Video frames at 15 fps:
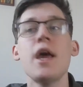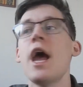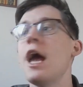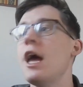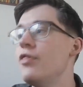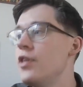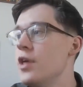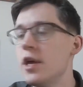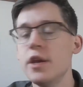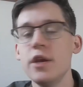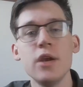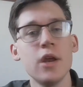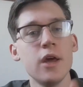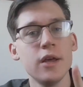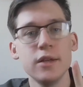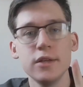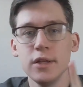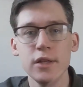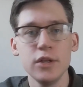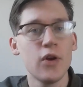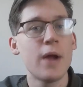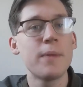and then
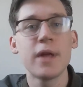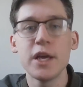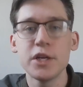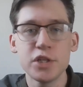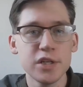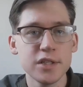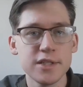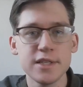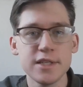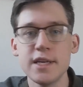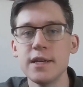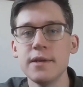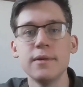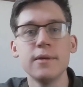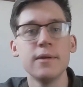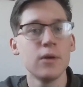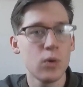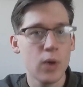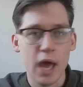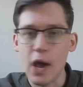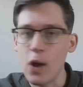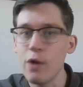your application gets seen
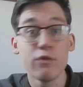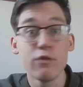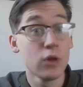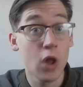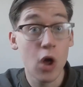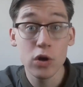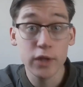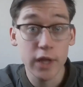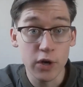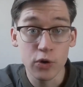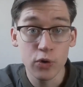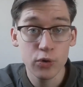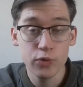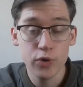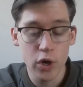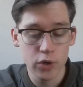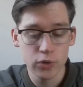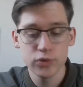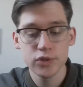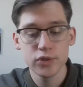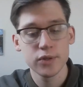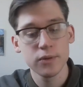however long later, who
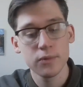knows,